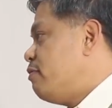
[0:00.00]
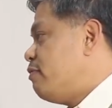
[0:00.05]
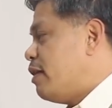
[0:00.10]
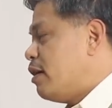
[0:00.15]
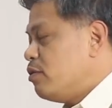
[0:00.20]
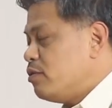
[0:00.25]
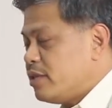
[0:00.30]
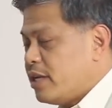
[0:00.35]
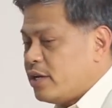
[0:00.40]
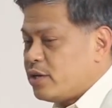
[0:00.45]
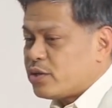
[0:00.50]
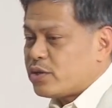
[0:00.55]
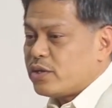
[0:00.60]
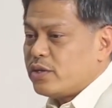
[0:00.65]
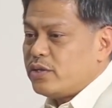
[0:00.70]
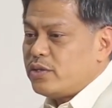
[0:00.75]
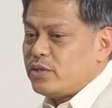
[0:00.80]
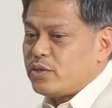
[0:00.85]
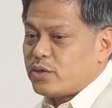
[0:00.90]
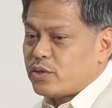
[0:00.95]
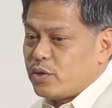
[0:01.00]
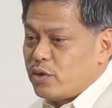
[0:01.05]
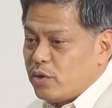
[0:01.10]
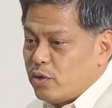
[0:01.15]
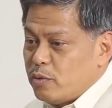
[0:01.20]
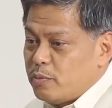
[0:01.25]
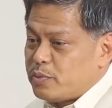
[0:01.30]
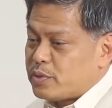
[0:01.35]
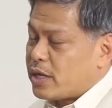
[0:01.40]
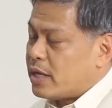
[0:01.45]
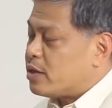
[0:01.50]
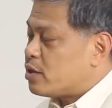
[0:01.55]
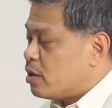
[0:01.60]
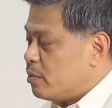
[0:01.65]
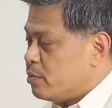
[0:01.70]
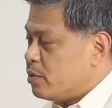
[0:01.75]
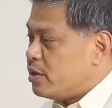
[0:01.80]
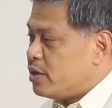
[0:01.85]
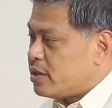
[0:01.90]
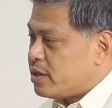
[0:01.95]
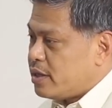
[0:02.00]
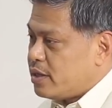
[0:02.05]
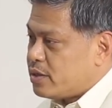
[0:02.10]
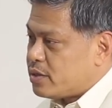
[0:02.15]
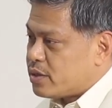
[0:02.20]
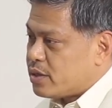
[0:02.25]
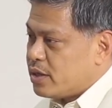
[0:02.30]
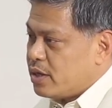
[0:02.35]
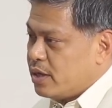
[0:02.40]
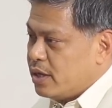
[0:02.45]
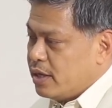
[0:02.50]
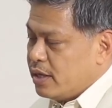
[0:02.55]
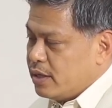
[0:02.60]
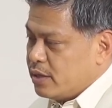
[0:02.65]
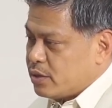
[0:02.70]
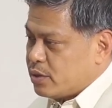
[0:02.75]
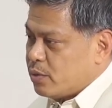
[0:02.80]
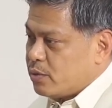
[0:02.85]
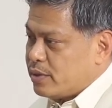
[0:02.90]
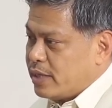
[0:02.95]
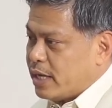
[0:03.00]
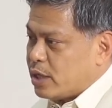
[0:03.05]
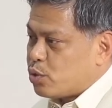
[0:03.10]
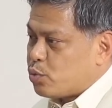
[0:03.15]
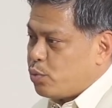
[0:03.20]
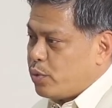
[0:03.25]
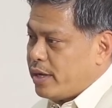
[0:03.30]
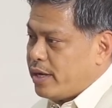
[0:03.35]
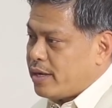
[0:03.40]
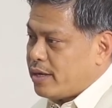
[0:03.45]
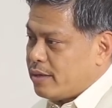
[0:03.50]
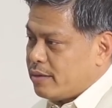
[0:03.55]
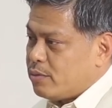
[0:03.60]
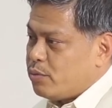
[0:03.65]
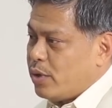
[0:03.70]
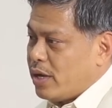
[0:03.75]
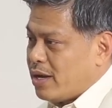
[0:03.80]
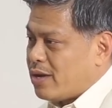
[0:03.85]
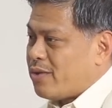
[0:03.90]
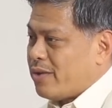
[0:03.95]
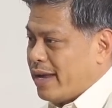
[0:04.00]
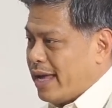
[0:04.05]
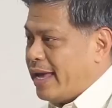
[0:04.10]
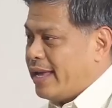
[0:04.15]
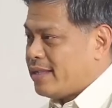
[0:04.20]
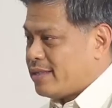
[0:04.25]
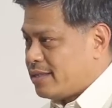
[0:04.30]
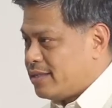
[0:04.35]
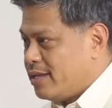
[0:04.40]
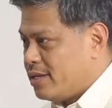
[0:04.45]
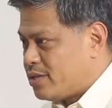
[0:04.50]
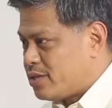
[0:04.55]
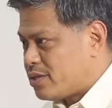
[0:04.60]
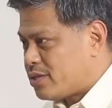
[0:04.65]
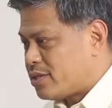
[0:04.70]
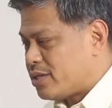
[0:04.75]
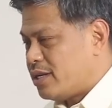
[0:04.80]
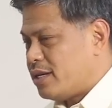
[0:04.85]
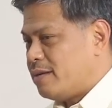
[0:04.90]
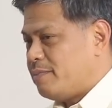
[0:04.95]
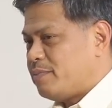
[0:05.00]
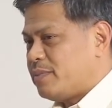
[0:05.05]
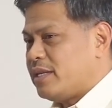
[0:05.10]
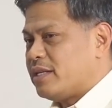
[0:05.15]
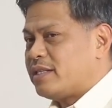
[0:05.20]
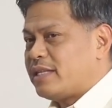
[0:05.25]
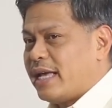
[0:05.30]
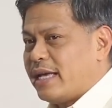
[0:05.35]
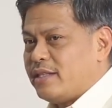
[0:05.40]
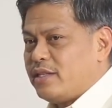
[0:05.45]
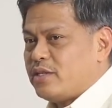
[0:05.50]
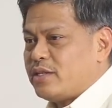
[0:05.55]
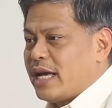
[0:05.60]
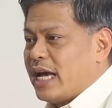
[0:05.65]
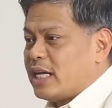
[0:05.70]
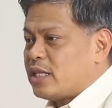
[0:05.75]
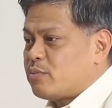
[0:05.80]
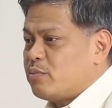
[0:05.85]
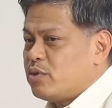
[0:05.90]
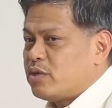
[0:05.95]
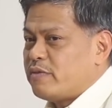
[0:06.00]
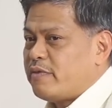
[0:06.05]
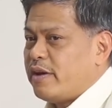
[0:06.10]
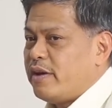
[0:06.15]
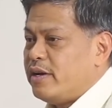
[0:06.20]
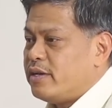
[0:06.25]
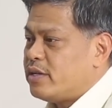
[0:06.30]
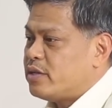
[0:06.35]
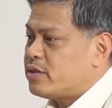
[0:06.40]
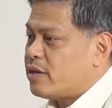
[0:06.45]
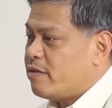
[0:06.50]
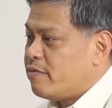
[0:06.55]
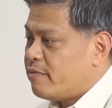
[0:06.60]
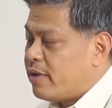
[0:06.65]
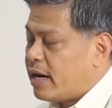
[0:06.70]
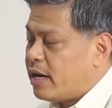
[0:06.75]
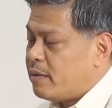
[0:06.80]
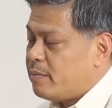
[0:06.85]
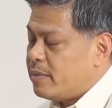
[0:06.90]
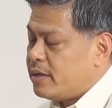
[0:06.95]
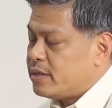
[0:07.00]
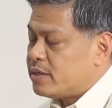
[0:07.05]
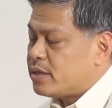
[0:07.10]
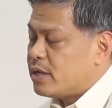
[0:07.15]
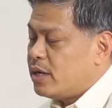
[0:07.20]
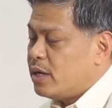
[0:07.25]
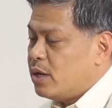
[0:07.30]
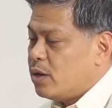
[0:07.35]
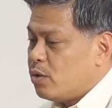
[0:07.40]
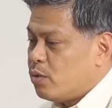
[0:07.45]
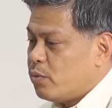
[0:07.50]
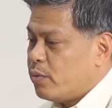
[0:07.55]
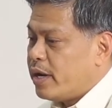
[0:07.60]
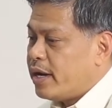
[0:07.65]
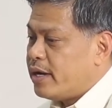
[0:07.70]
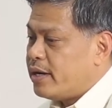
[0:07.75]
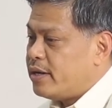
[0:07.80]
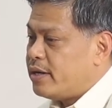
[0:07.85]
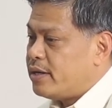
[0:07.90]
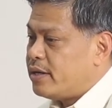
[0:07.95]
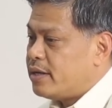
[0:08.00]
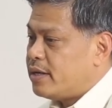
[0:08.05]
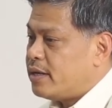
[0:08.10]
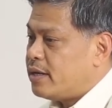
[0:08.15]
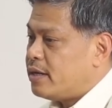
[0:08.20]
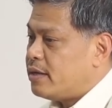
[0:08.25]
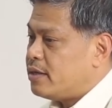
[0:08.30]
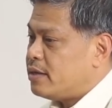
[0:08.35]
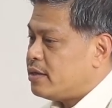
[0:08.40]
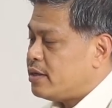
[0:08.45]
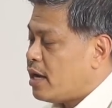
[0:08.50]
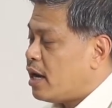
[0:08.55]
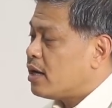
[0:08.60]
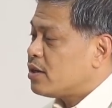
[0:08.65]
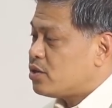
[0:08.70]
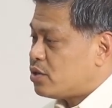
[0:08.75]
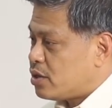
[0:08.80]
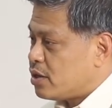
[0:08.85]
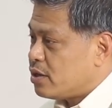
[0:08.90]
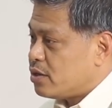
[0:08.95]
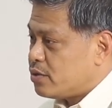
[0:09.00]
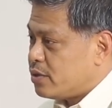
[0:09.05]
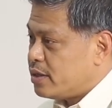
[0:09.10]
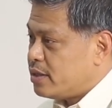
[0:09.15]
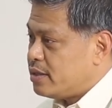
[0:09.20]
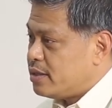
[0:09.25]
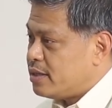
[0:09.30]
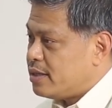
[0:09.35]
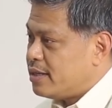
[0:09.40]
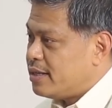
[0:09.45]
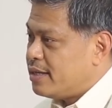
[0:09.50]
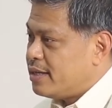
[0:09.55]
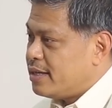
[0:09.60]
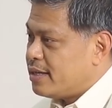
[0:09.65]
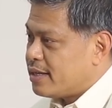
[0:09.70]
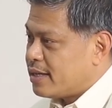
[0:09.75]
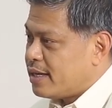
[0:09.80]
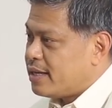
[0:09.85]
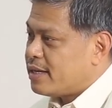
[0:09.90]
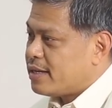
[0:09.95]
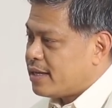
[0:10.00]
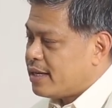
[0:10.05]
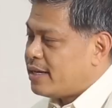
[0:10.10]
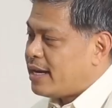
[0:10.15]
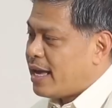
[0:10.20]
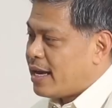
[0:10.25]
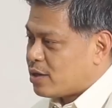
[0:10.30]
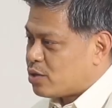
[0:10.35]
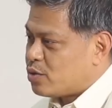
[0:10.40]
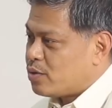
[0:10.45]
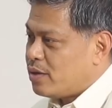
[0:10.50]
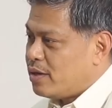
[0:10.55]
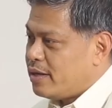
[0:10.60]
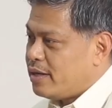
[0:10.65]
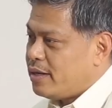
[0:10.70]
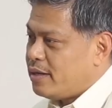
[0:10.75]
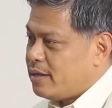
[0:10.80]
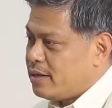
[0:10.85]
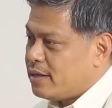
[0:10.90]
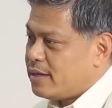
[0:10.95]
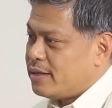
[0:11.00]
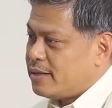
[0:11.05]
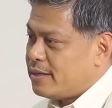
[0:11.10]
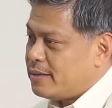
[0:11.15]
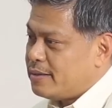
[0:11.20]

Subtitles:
foundations, groups, and communities, so that we create this this atmosphere and this environment where young children can actually